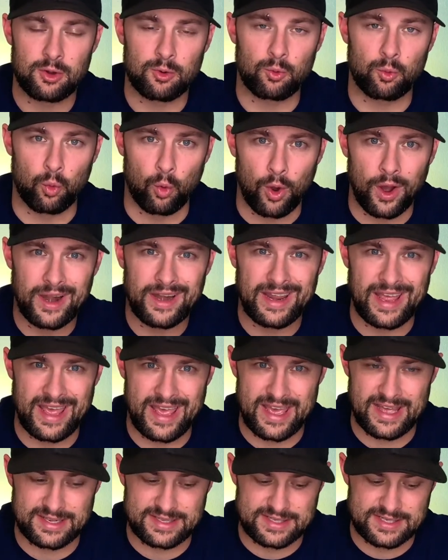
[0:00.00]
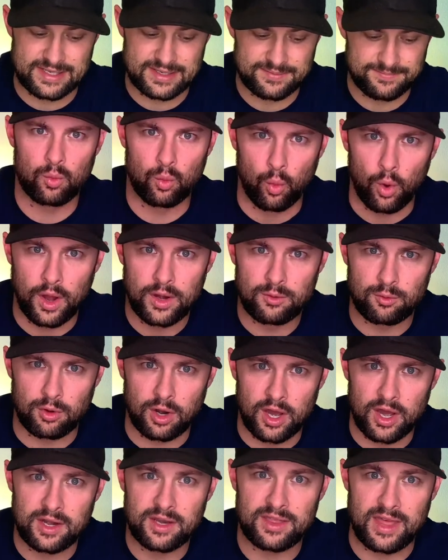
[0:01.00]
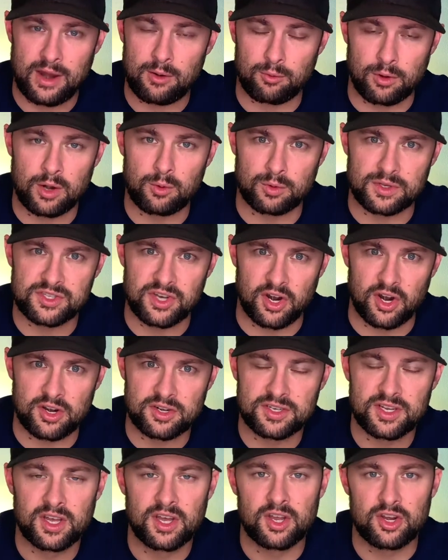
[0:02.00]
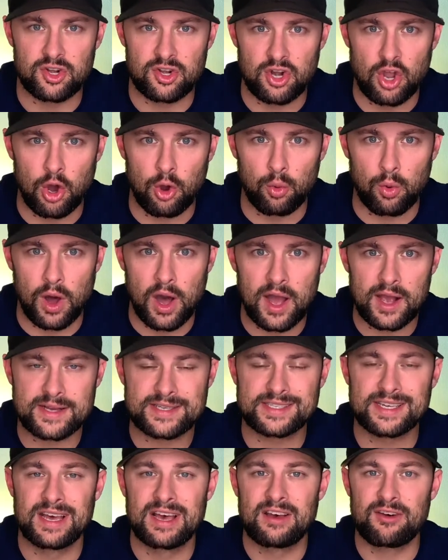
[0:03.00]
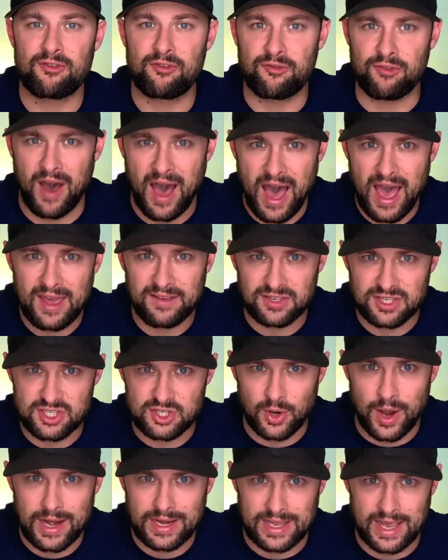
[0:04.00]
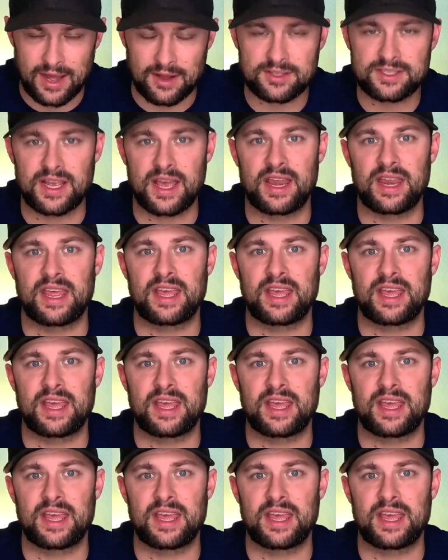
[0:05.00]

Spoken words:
1 hit, 1 run. That run was earned. No walks, 5 strikeouts, and he